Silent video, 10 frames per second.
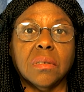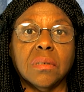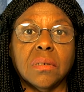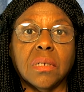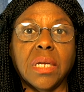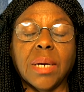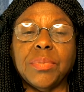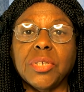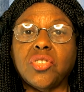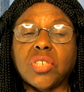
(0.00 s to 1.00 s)
to help
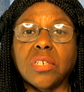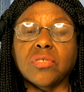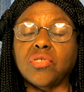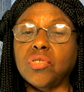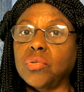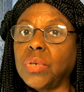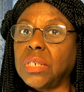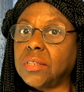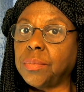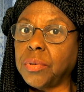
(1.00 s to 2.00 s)
your cells do what
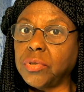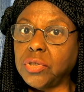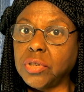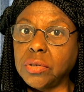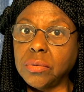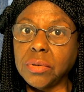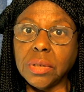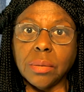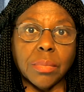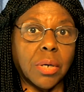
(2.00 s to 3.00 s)
it's supposed to do, and
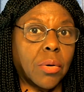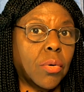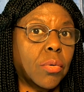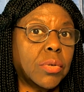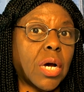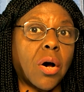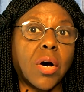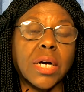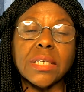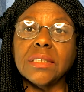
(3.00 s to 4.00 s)
your
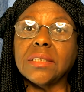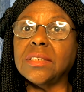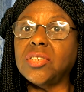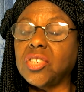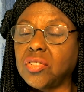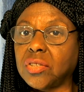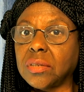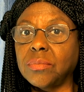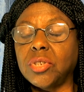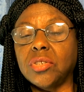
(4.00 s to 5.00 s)
organs, your
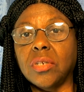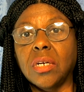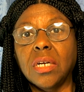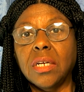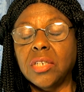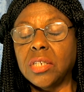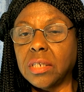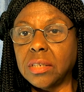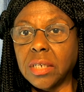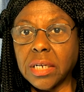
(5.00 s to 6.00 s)
systems,
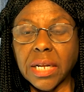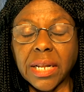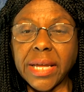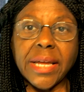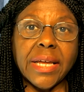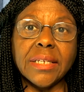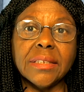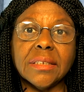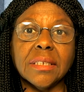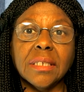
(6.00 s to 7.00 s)
your glands.